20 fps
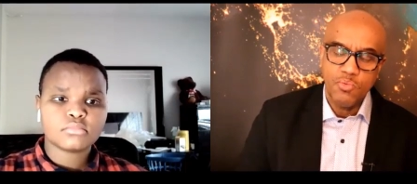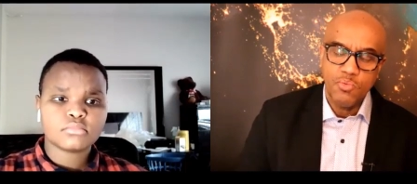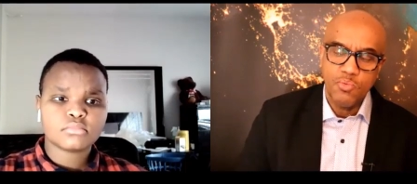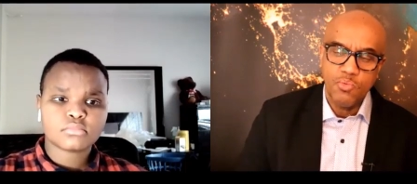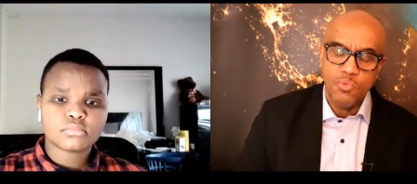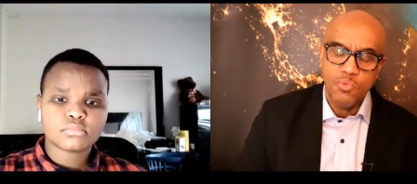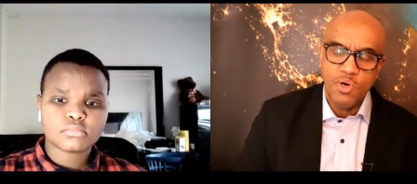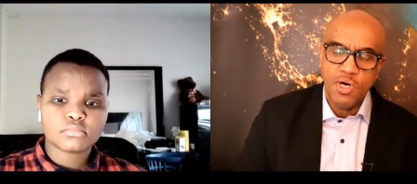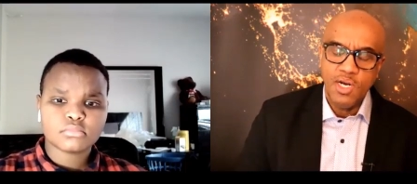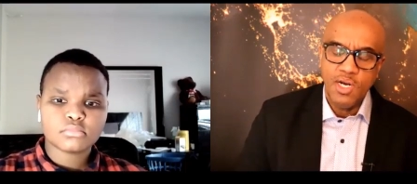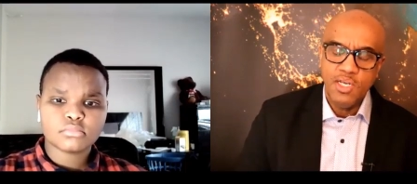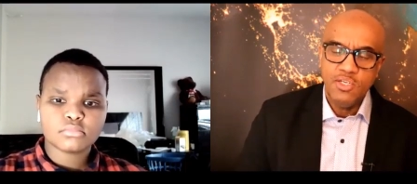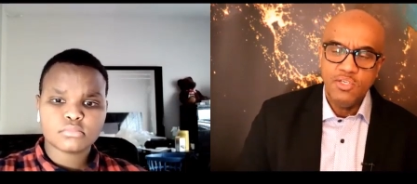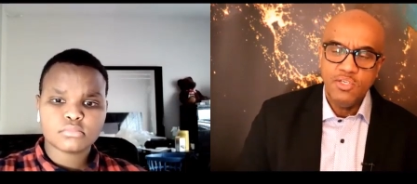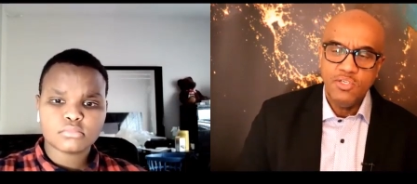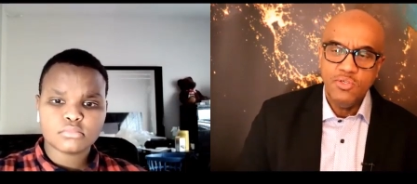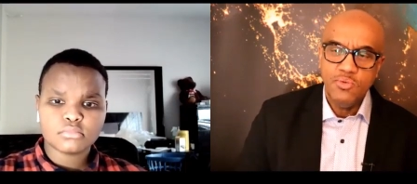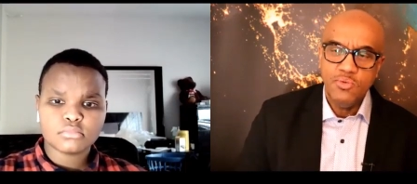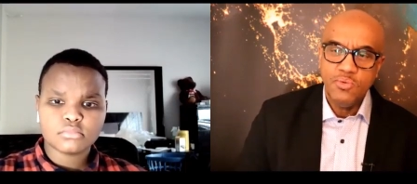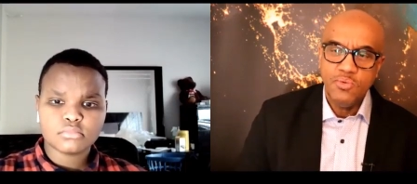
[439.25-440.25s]
Speaker 1: why do
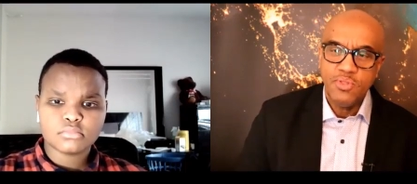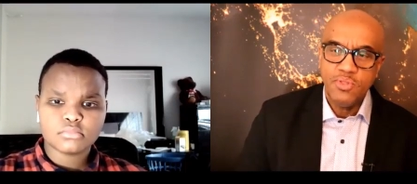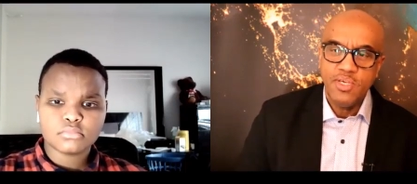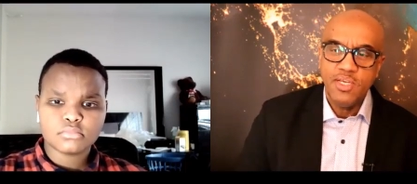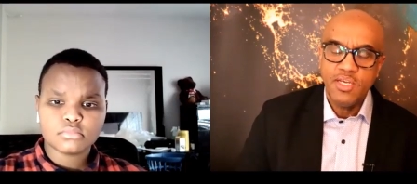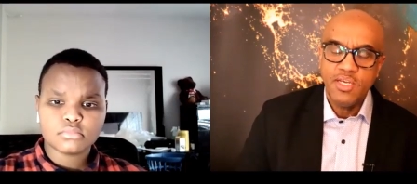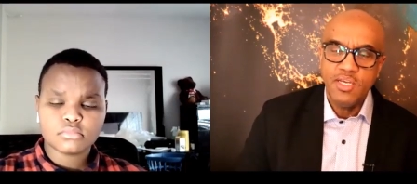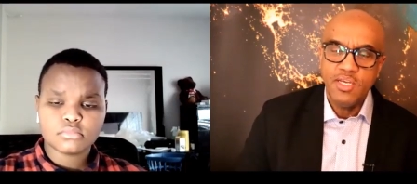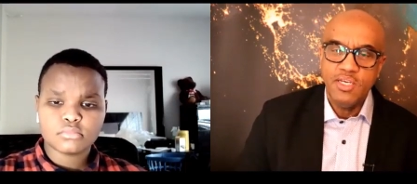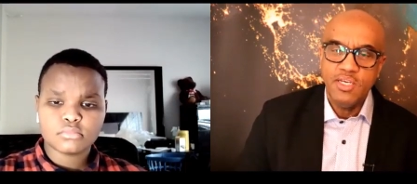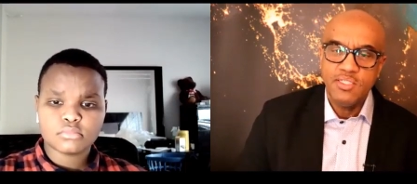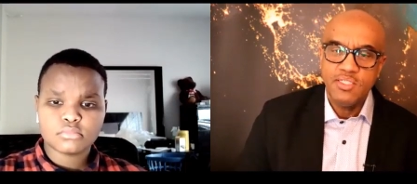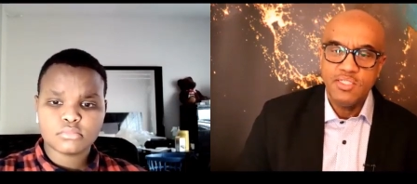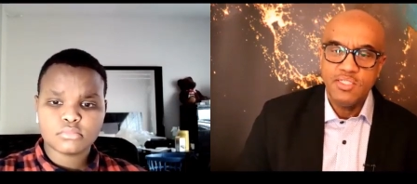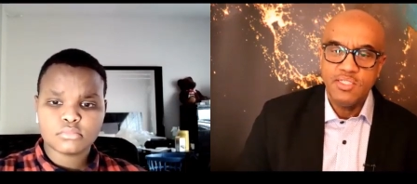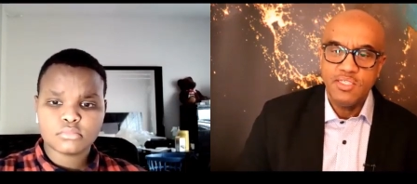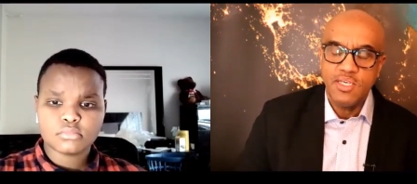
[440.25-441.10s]
you think it's,